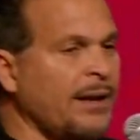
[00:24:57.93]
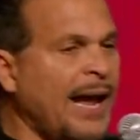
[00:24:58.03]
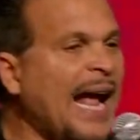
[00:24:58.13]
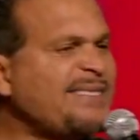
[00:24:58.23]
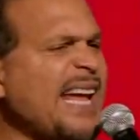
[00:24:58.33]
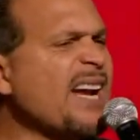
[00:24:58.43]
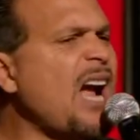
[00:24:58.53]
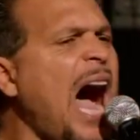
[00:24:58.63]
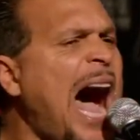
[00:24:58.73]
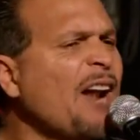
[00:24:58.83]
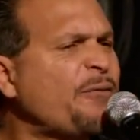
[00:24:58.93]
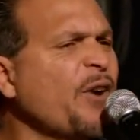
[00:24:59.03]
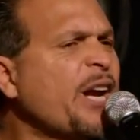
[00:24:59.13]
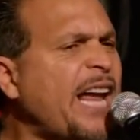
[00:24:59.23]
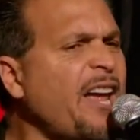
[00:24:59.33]
and say, God,
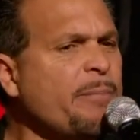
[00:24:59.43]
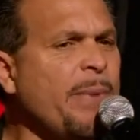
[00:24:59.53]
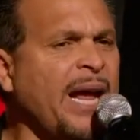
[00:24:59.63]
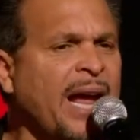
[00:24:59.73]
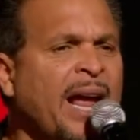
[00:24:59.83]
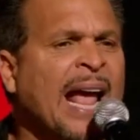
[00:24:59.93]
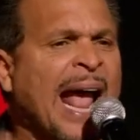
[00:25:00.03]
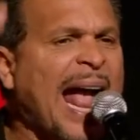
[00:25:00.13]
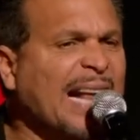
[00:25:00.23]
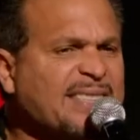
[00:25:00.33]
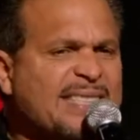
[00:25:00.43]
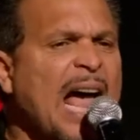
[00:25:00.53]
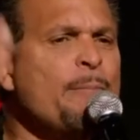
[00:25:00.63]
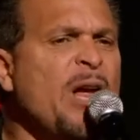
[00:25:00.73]
forgive me and set me